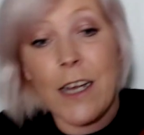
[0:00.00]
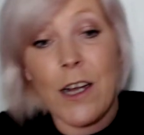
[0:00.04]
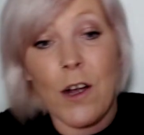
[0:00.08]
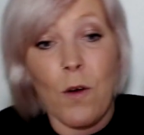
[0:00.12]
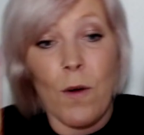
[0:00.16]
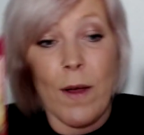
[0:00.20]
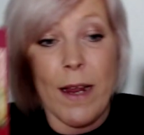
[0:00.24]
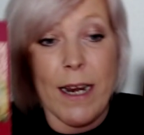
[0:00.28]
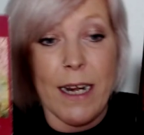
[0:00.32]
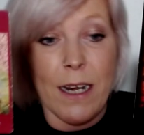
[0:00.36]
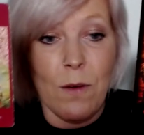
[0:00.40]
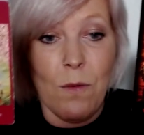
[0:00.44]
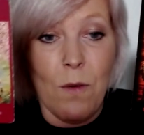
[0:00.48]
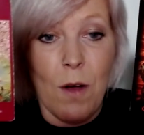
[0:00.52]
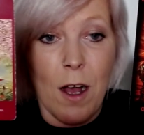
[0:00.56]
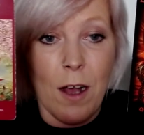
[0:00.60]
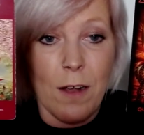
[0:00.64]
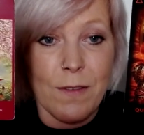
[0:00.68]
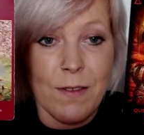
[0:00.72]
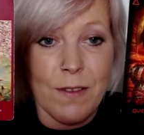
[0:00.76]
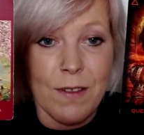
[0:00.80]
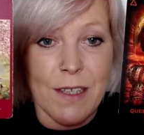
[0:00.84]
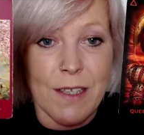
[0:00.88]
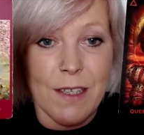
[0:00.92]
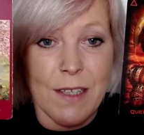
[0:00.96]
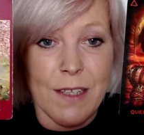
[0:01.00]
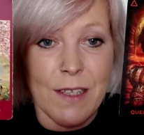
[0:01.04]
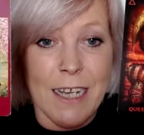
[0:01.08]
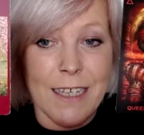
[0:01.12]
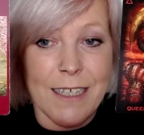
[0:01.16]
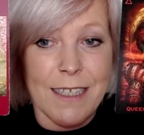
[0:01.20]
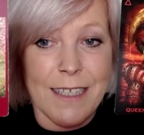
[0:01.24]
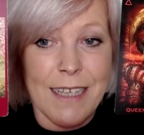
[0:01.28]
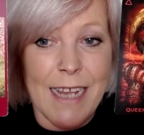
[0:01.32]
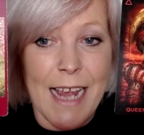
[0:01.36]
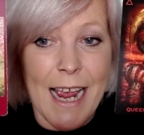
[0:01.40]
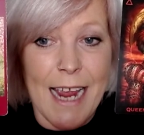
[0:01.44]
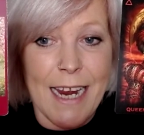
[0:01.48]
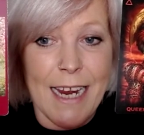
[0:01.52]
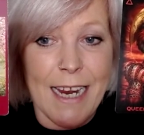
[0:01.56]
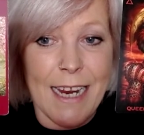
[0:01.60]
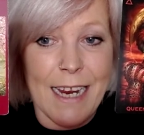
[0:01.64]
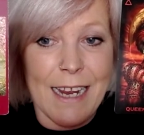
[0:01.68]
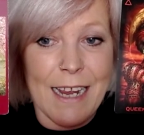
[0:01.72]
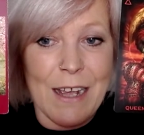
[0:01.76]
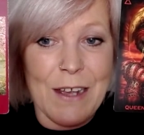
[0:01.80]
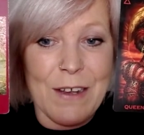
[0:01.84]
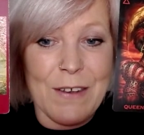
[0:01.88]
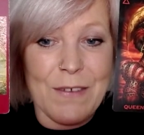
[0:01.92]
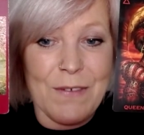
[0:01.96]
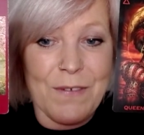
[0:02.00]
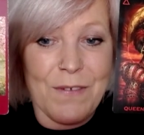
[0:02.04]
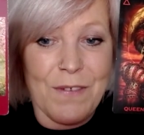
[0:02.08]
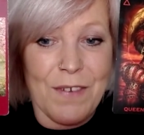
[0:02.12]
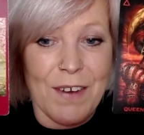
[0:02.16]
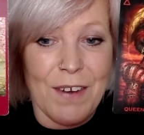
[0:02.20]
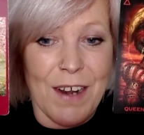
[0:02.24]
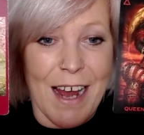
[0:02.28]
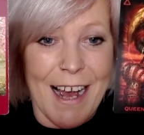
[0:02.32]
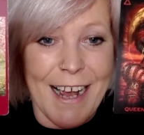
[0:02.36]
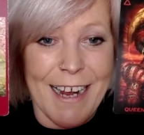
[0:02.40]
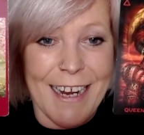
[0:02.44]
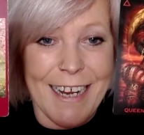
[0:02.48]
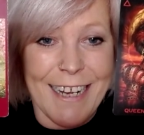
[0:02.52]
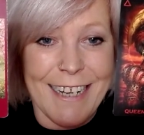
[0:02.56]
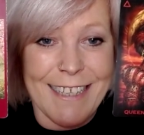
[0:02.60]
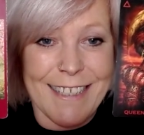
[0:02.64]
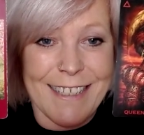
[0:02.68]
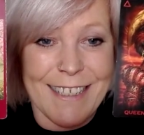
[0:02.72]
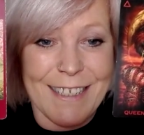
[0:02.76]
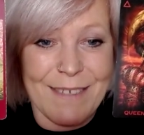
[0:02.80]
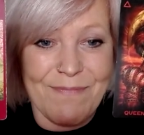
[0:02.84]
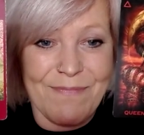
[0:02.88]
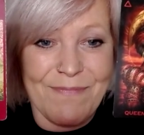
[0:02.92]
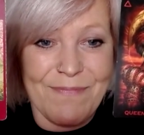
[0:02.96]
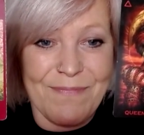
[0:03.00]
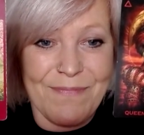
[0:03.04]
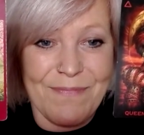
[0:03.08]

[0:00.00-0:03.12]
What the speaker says: Queen of Wands, take flight.